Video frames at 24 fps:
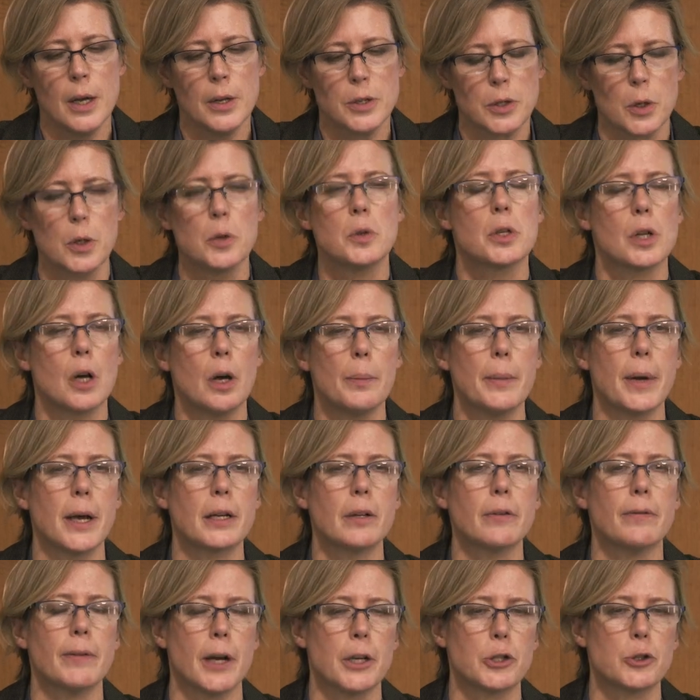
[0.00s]
So you saw
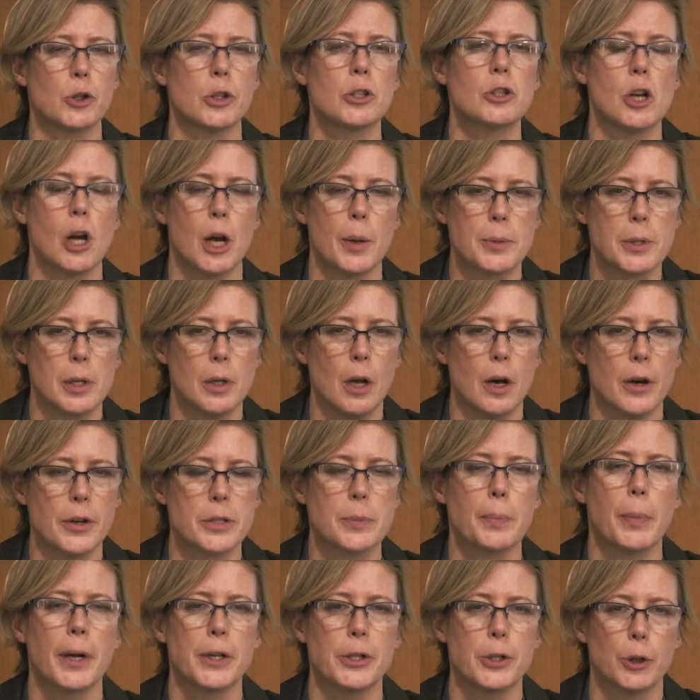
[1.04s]
manufacturing jobs
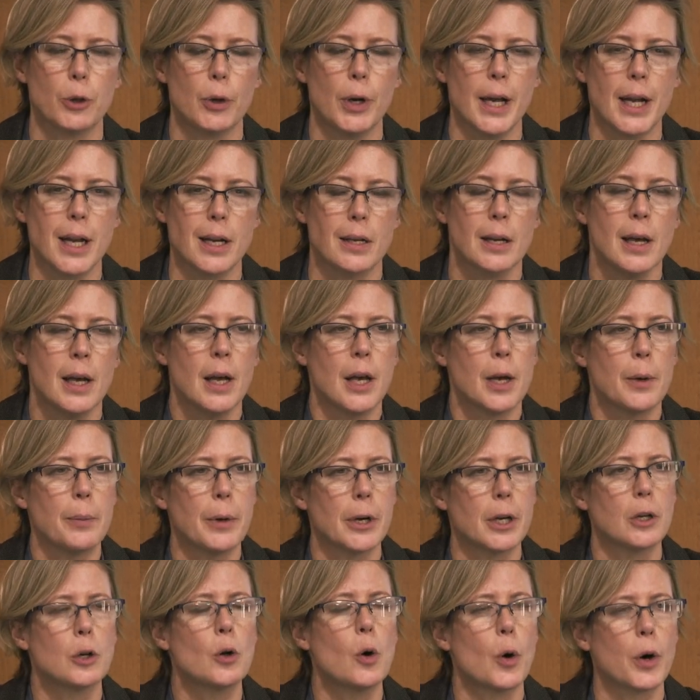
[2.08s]
lost by trade,
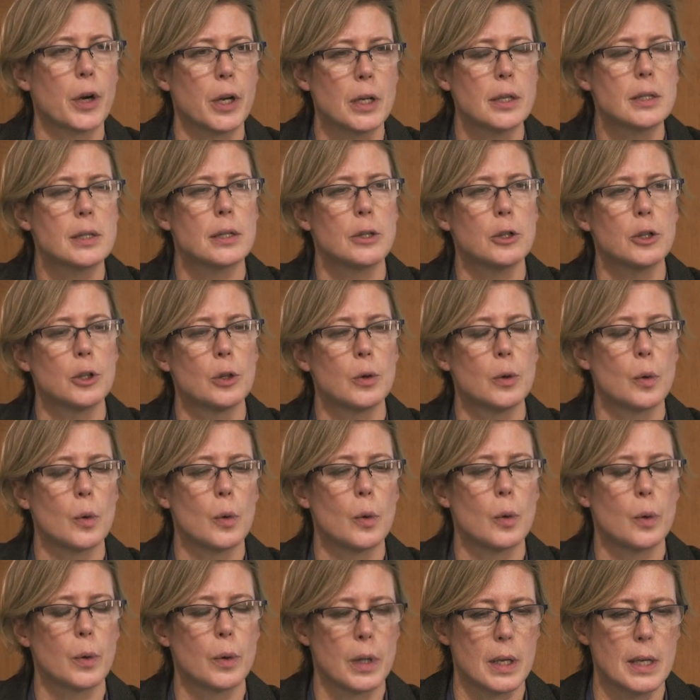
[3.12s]
but according
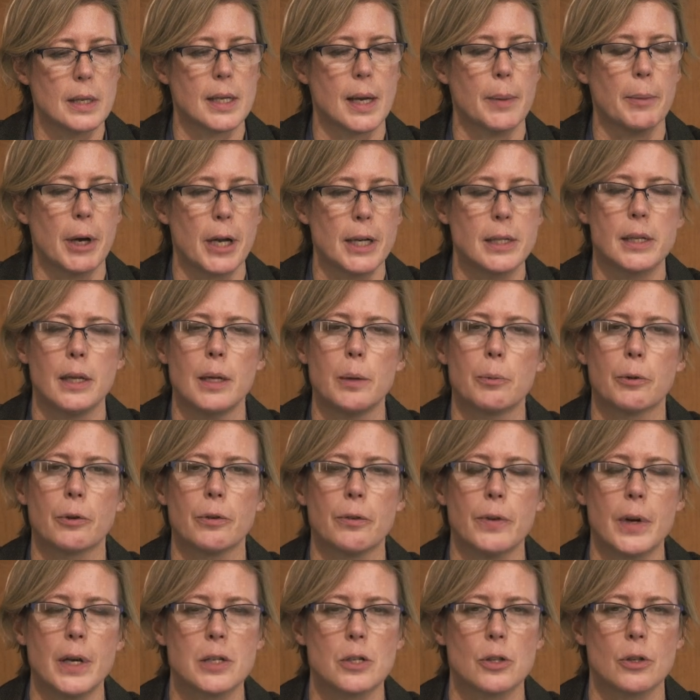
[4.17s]
to these MIT
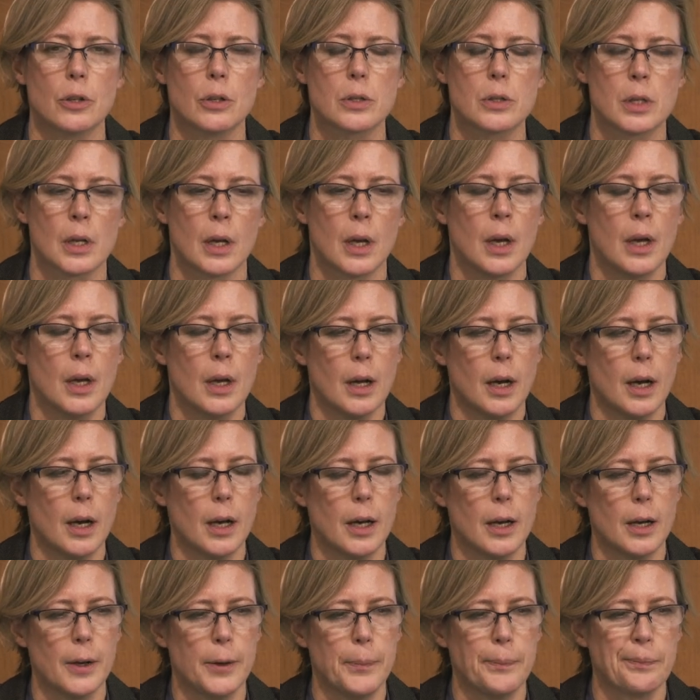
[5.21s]
professors,
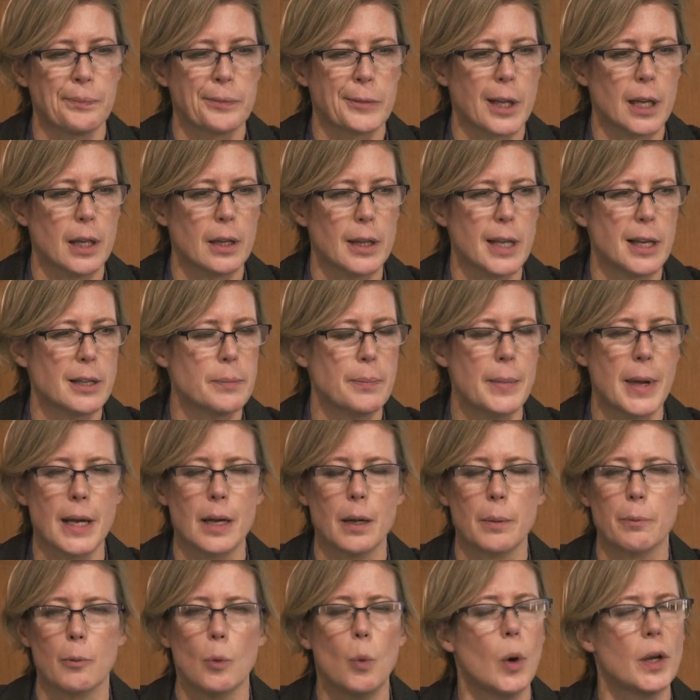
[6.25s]
that made
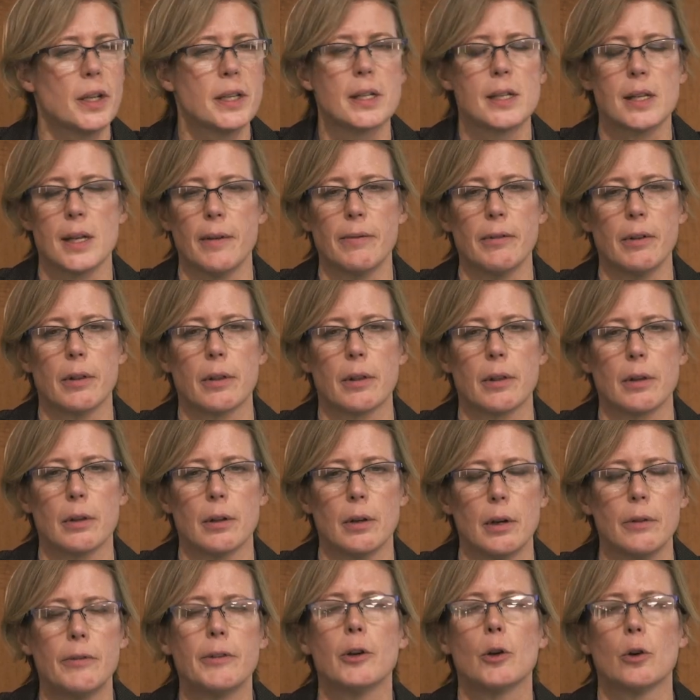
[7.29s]
up 1/7
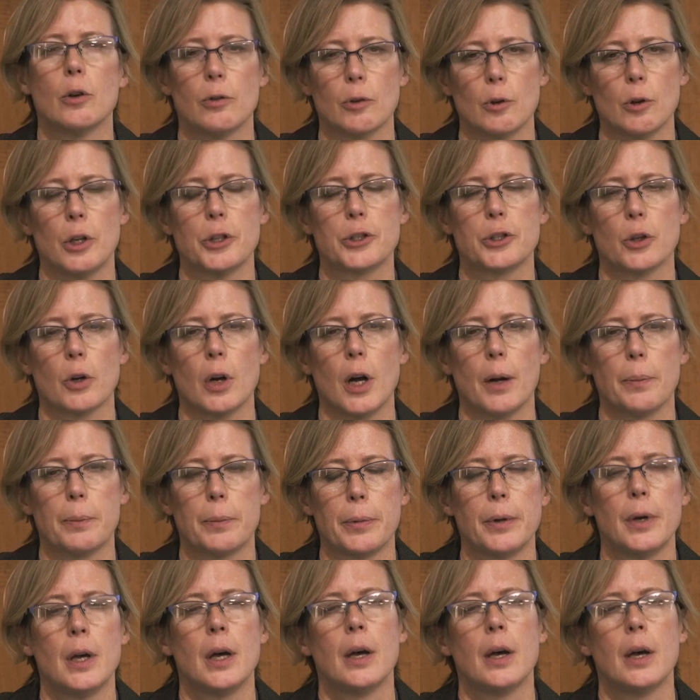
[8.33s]
of the overall drop.